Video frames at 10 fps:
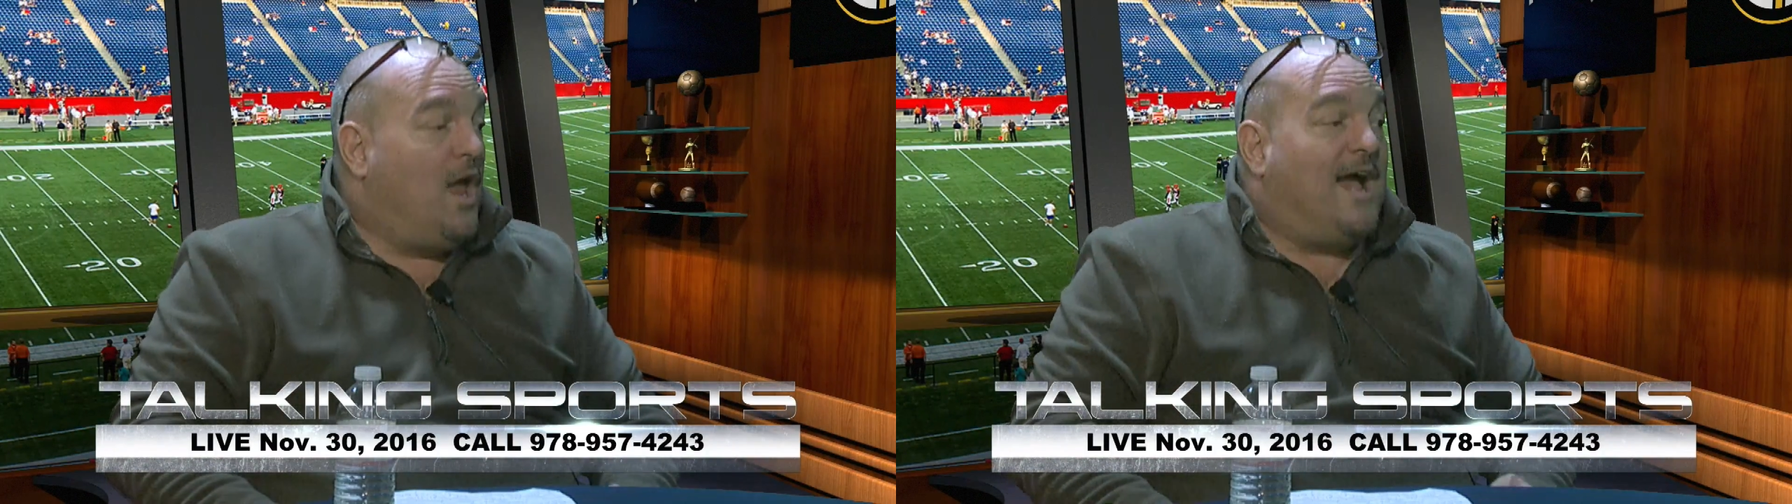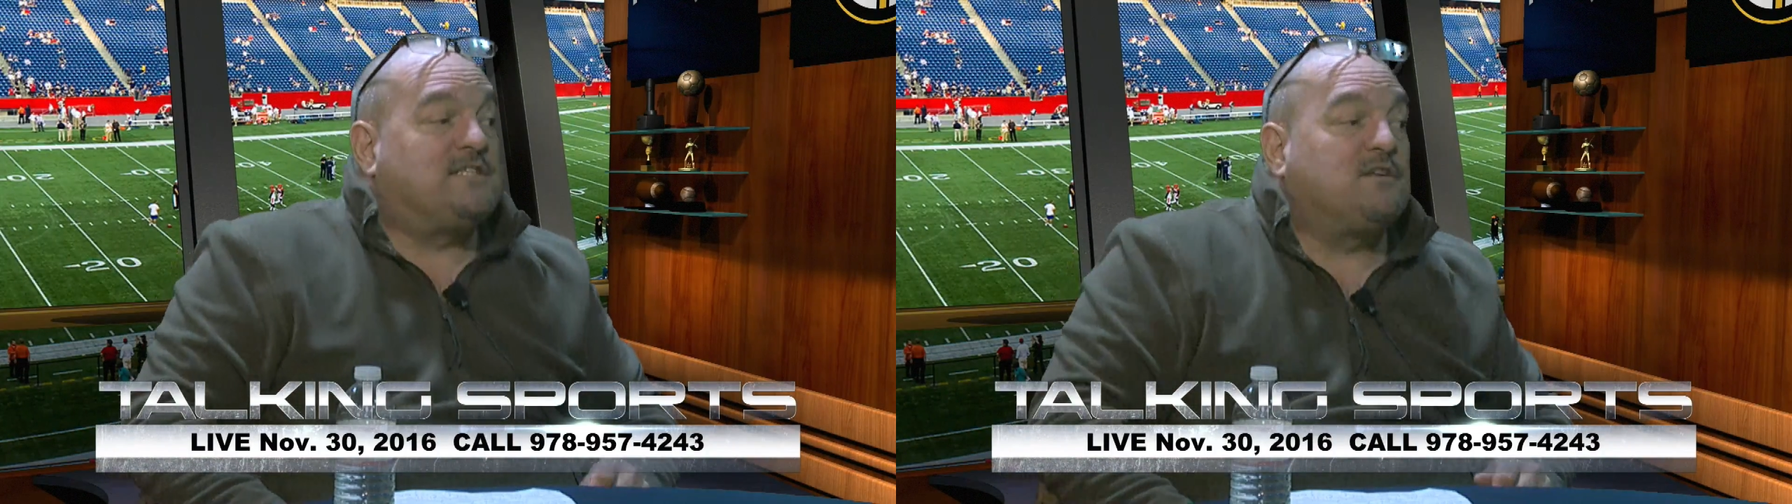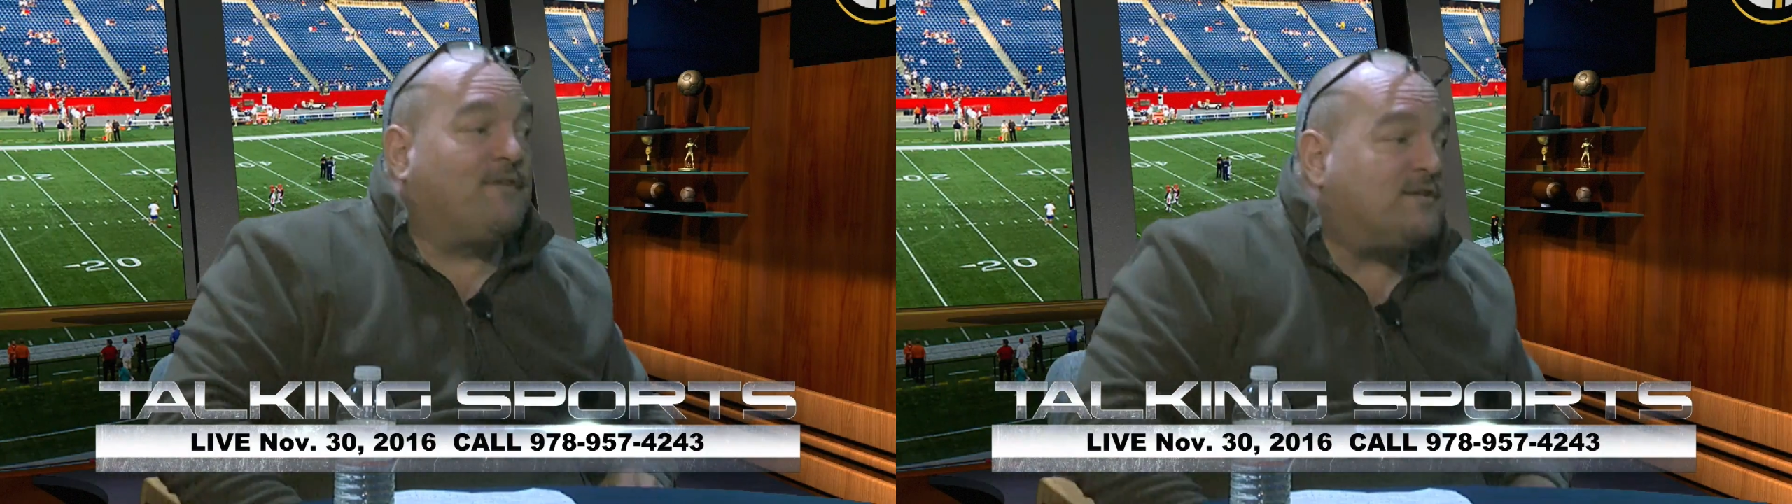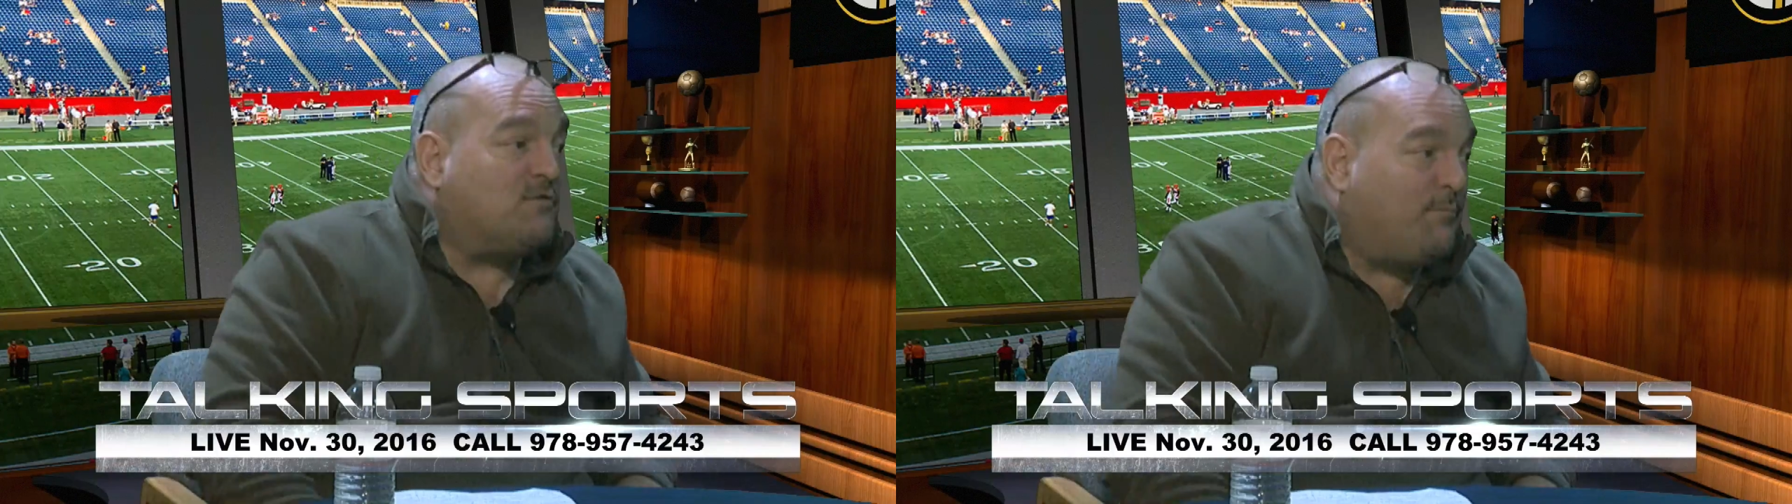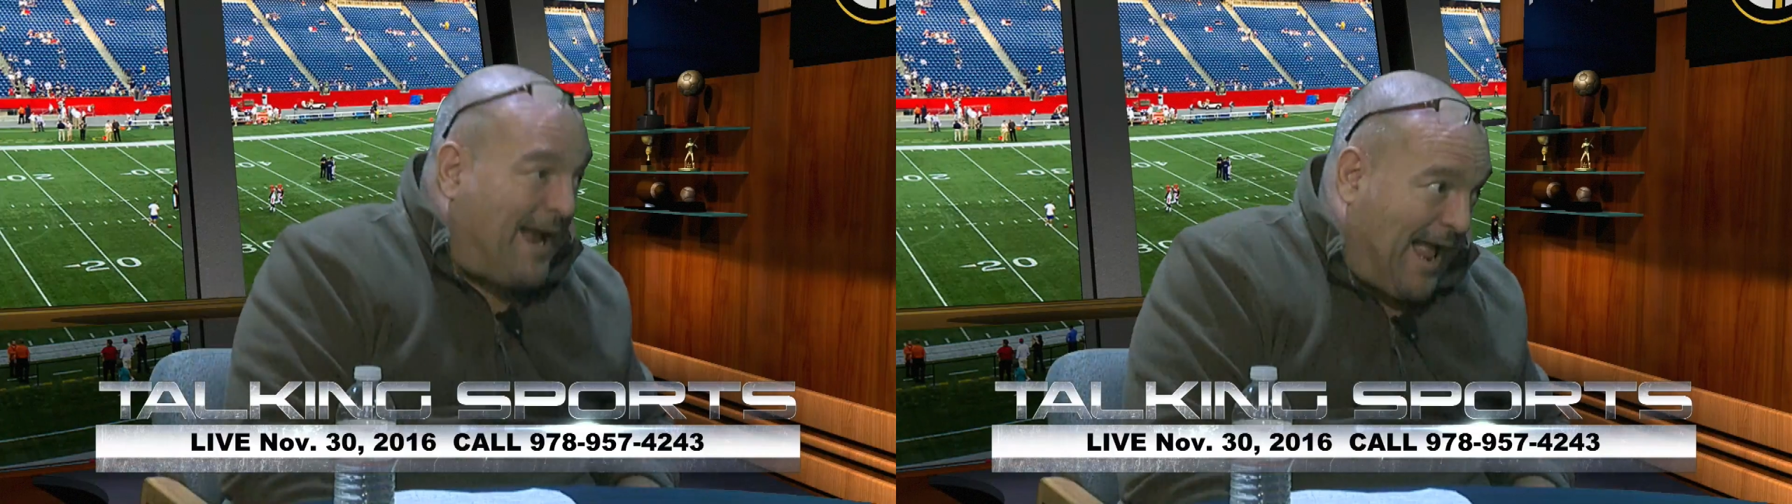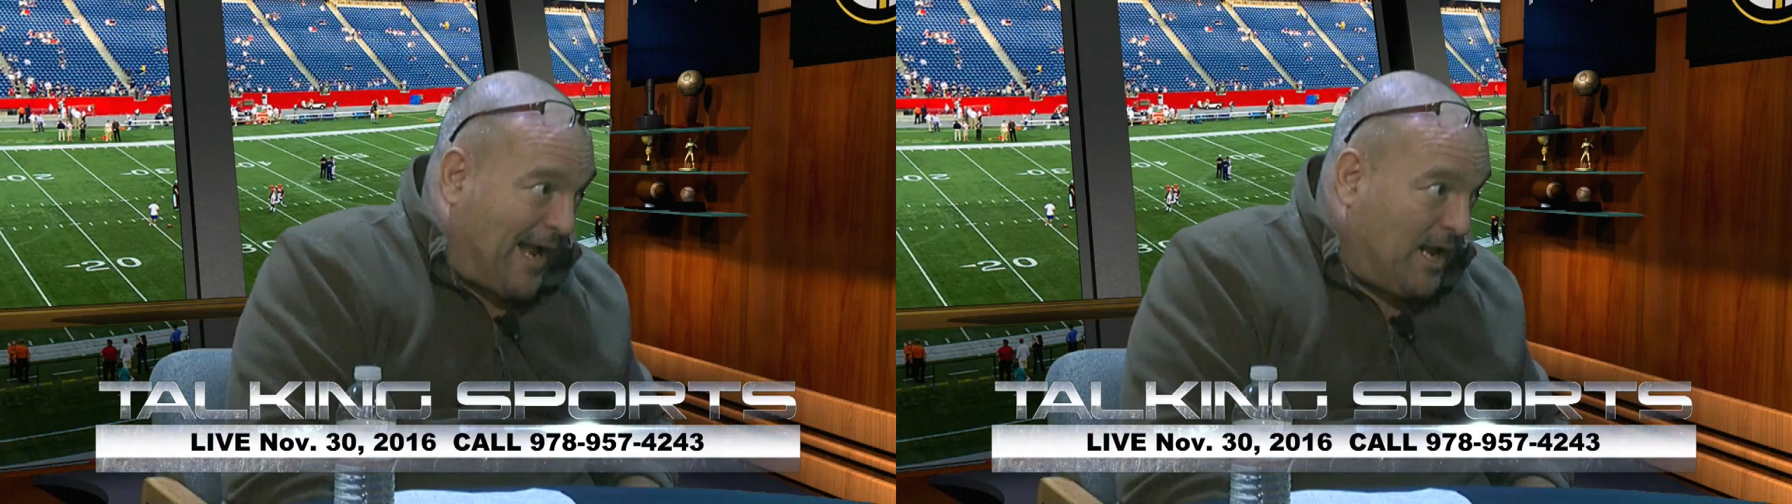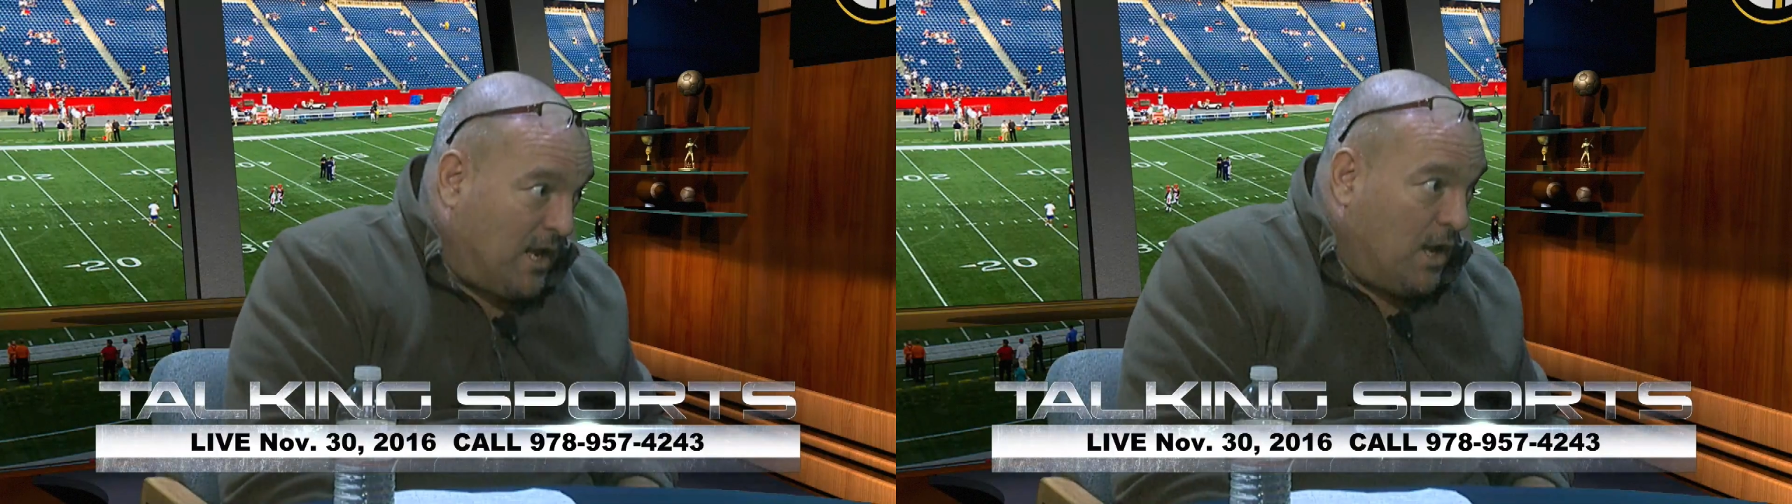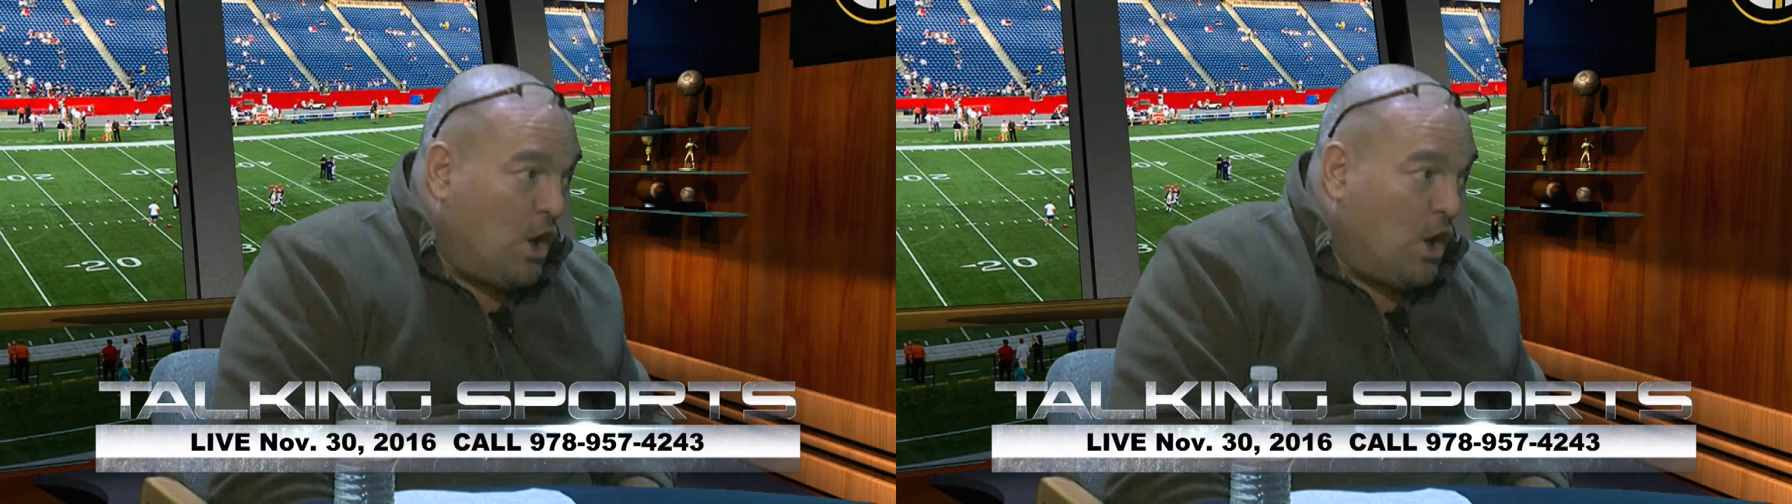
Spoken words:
As a defensive back,